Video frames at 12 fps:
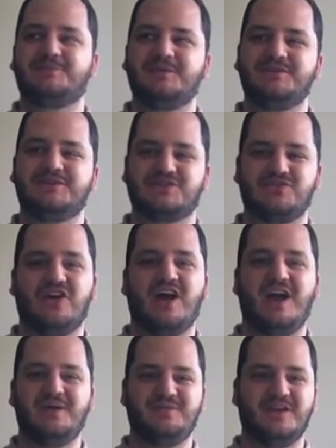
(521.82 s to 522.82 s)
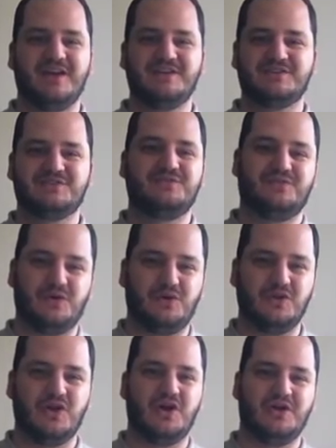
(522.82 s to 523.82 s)
been described as
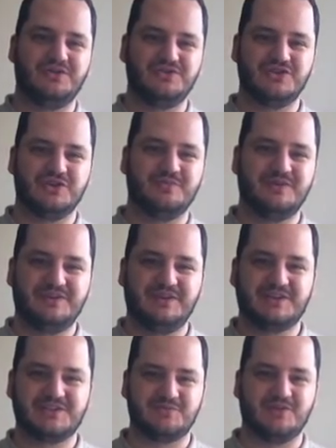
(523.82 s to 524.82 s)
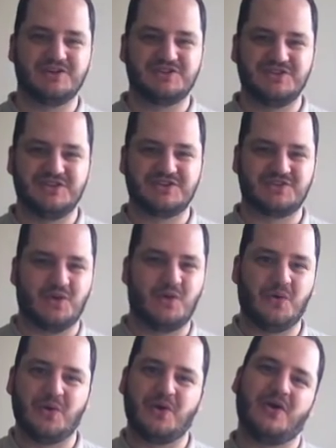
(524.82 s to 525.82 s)
full-on German expressionist
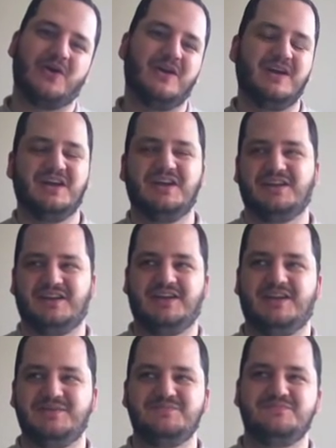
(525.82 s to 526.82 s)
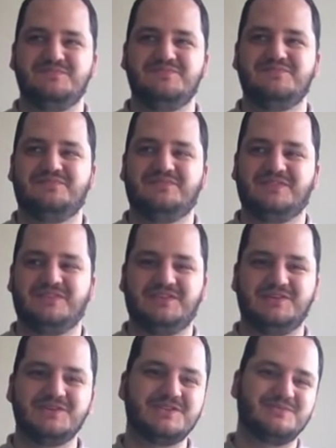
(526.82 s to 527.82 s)
horror, and
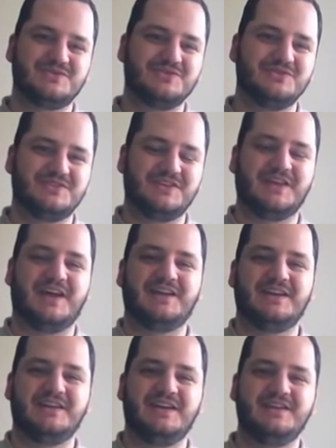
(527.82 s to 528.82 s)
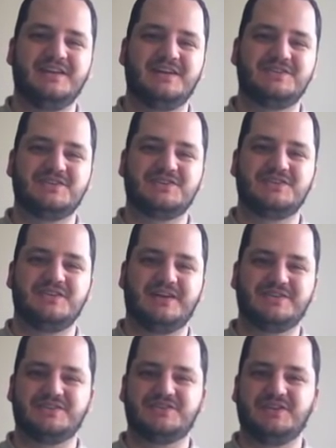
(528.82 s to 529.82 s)
there's some truth to that, and not
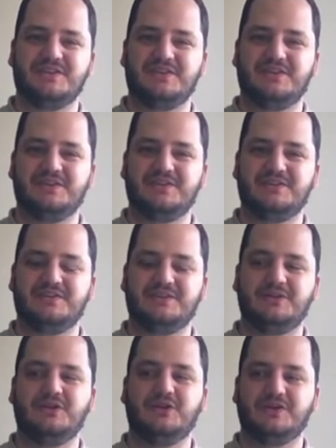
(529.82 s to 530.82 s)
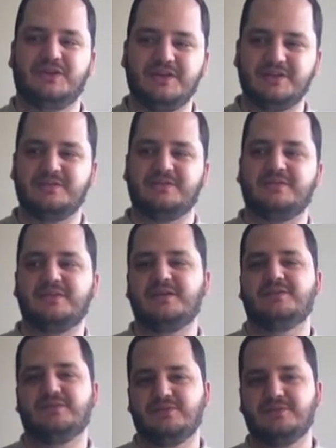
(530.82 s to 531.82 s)
just in the look and
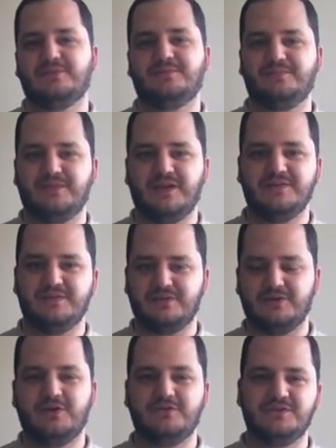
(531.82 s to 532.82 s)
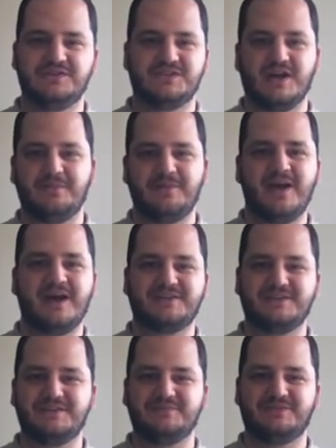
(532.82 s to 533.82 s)
the over-the-top
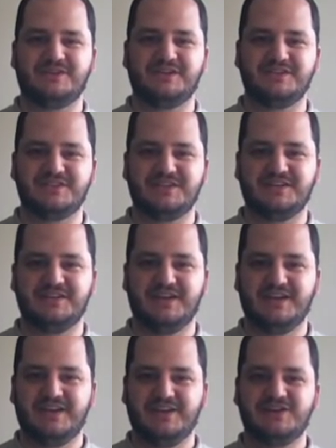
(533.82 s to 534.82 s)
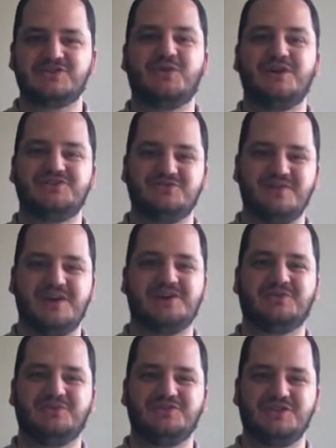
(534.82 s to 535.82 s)
acting, but it's quite
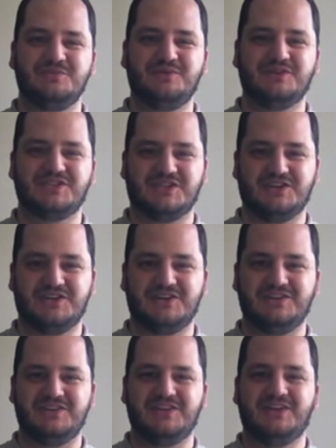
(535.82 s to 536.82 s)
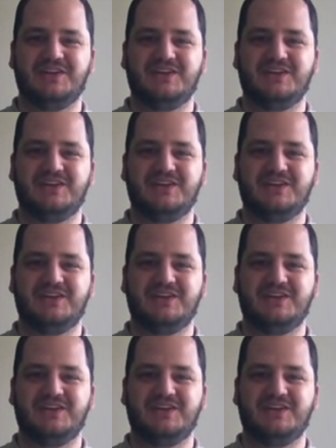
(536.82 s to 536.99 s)
dramatic when she puts on